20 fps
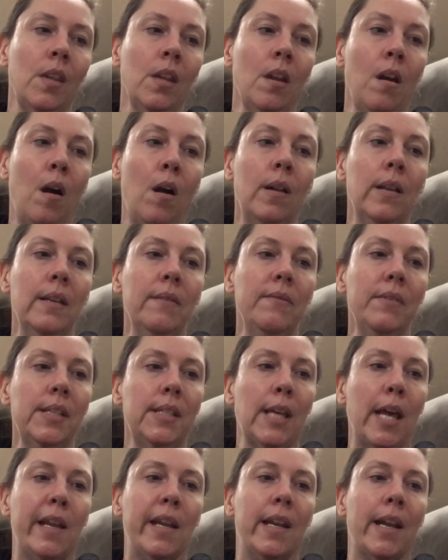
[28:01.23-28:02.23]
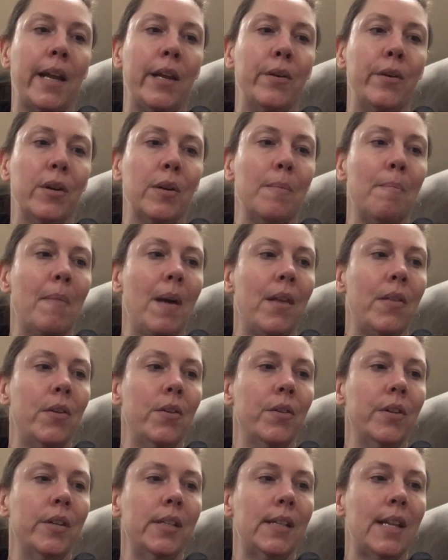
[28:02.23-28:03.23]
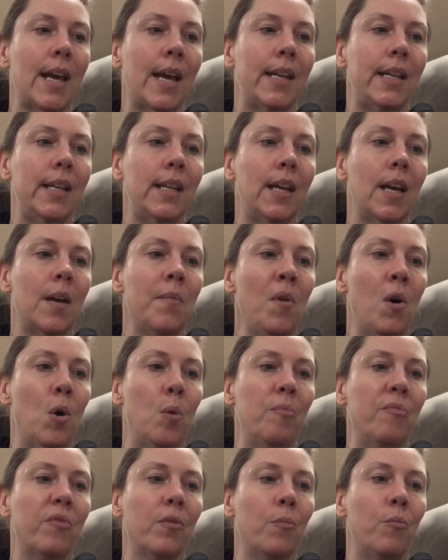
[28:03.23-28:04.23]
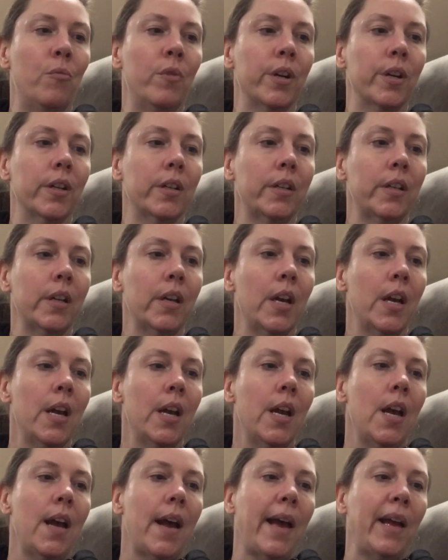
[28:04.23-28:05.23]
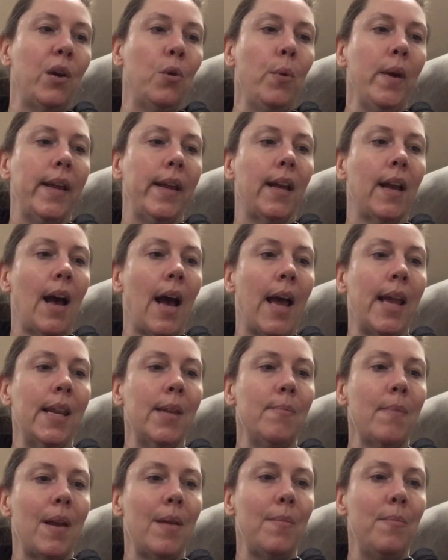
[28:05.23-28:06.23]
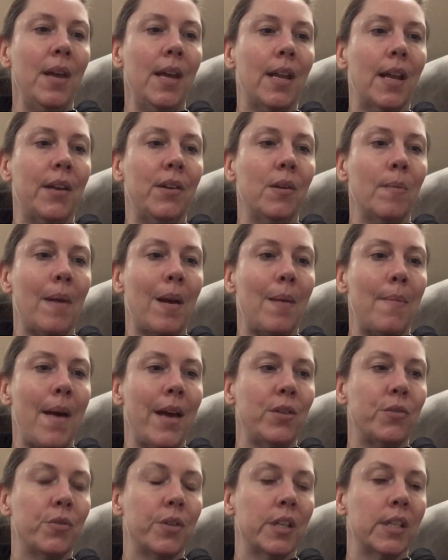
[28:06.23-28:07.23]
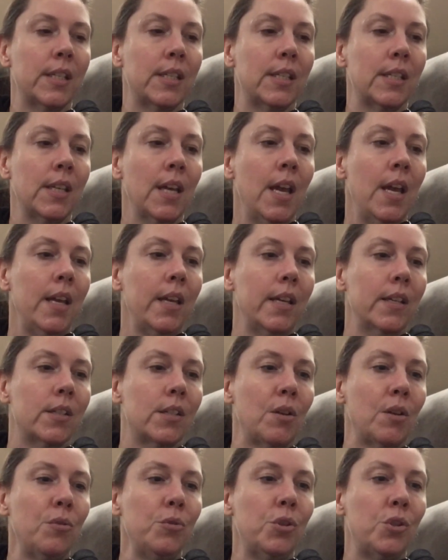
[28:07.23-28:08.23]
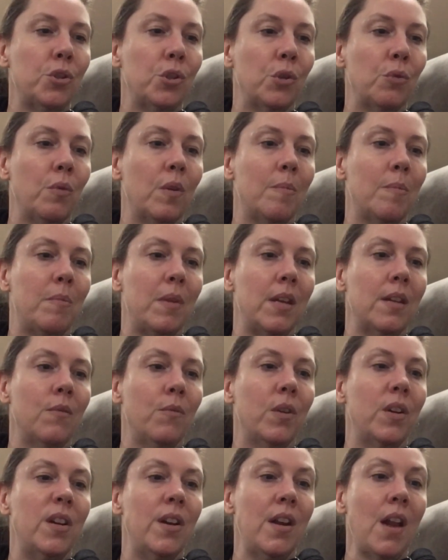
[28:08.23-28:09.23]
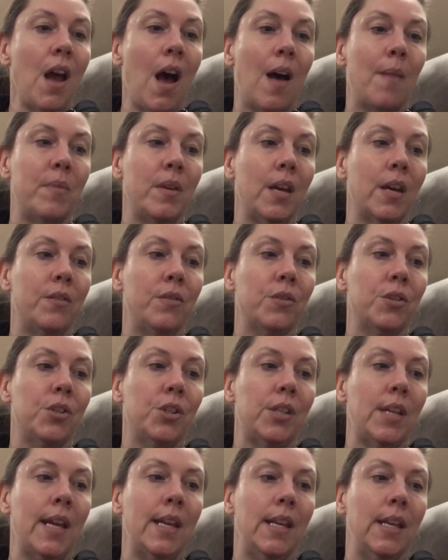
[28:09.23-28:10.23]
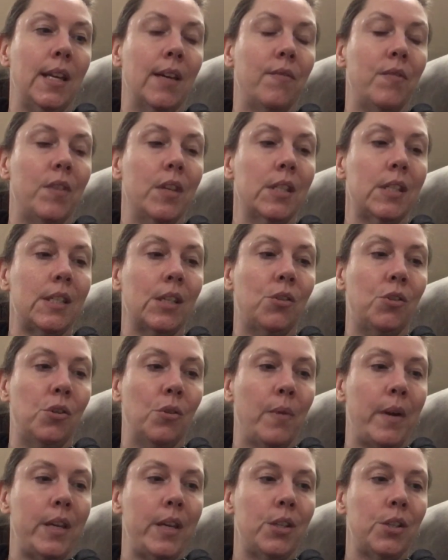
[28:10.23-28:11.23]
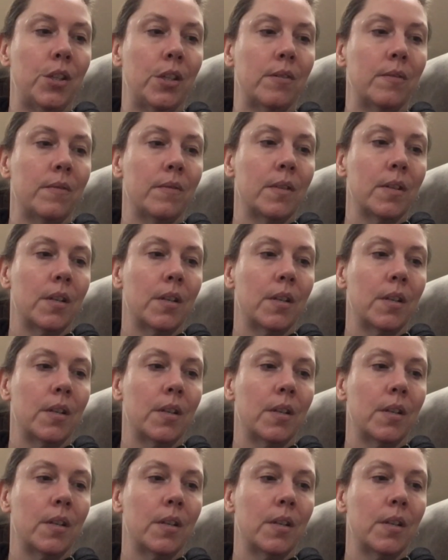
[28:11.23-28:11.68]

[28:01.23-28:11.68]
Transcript: All of a sudden, I heard Mother and Daddy come home from work. I quick hid my pen under my mattress, 'cause those two would not be understanding of this situation.